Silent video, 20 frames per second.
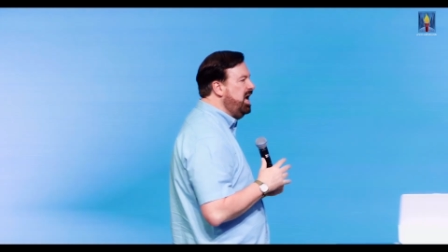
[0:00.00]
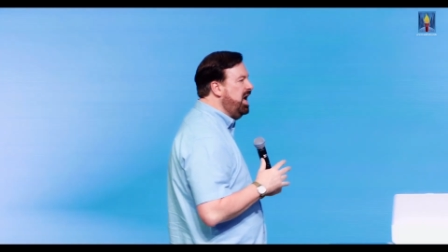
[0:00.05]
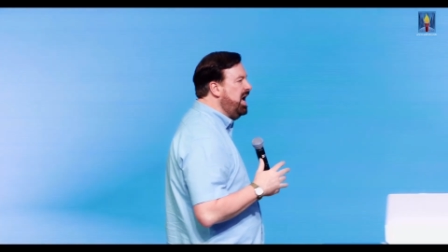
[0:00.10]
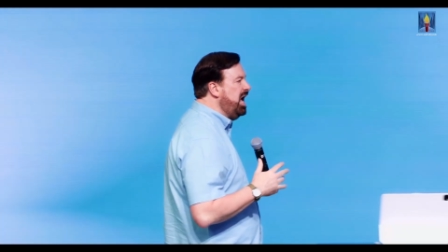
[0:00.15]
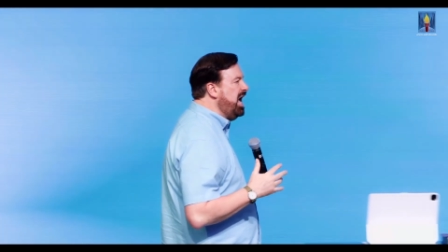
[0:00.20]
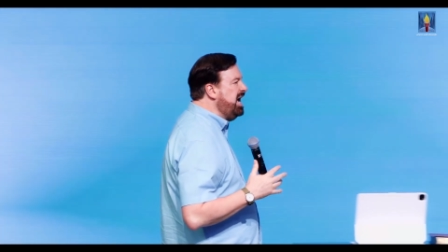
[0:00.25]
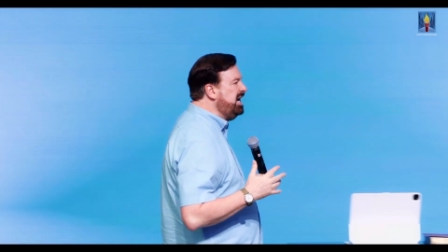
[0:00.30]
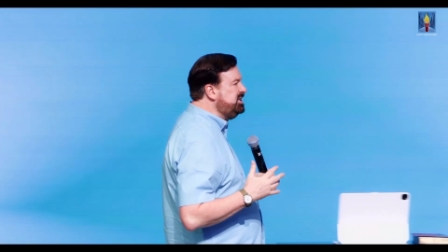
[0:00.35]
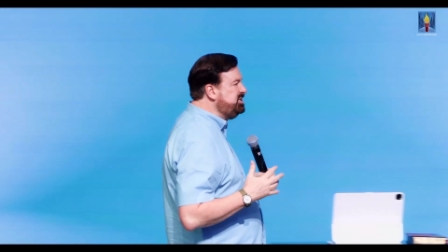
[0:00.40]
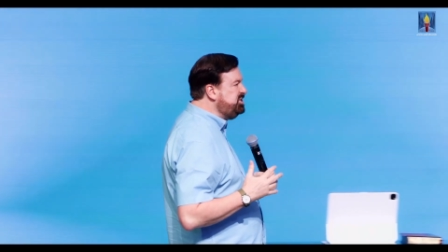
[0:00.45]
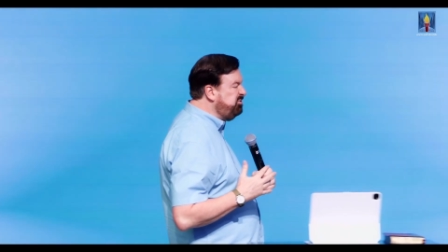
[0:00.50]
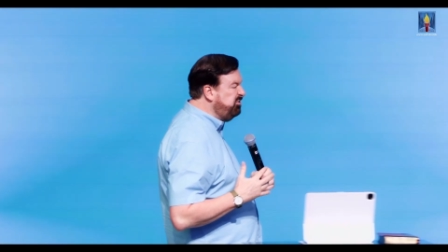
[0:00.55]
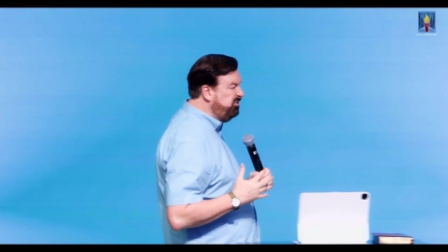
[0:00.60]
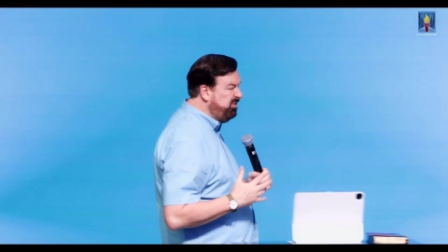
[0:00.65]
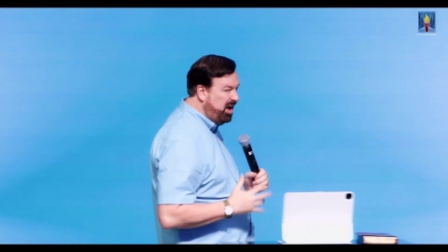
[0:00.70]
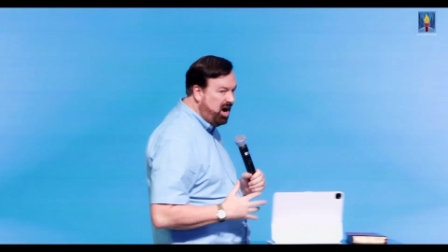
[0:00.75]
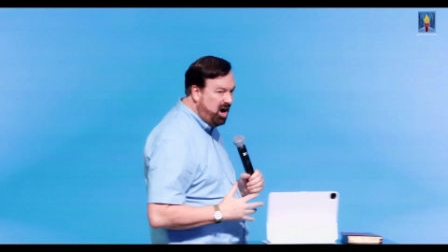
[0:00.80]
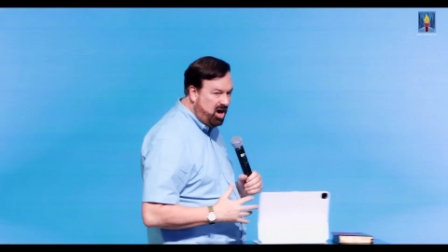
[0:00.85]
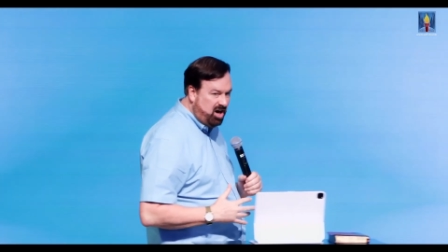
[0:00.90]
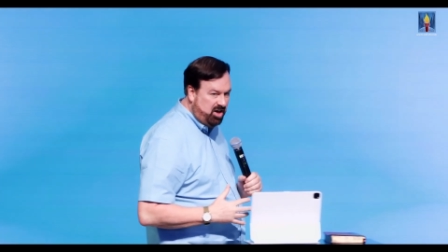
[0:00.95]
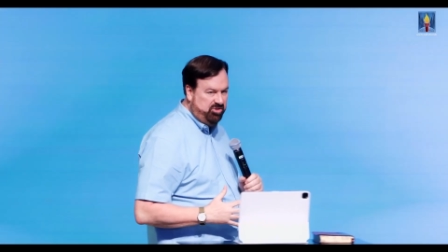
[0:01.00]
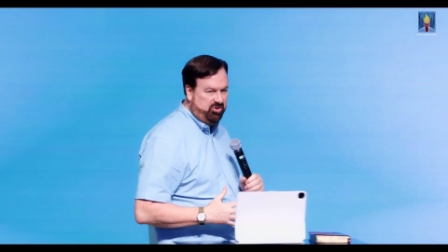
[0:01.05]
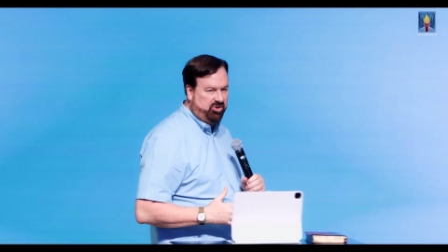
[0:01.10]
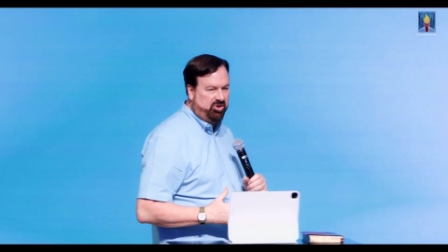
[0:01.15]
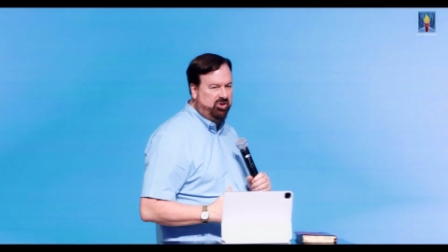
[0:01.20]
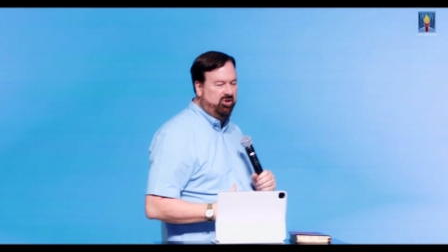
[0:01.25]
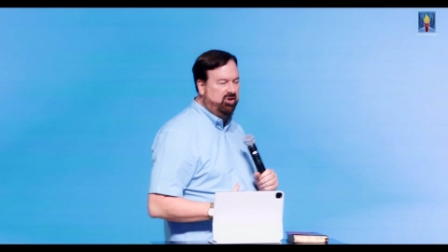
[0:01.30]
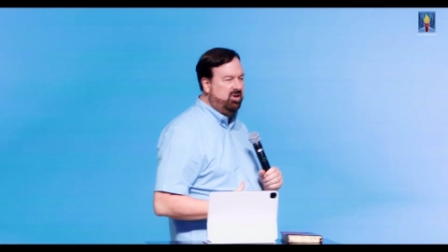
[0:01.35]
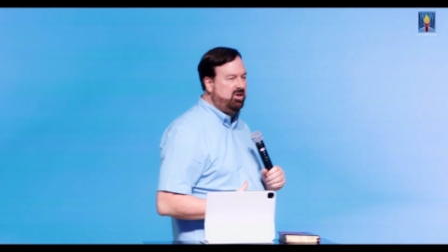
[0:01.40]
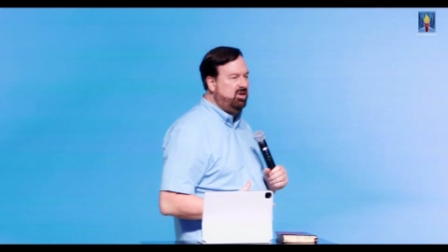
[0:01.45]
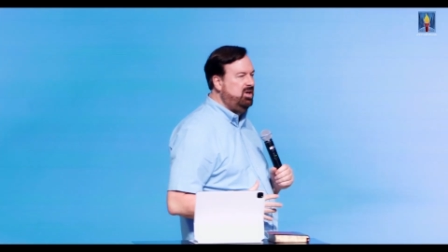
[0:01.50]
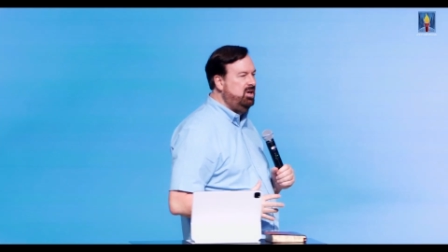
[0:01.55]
as Father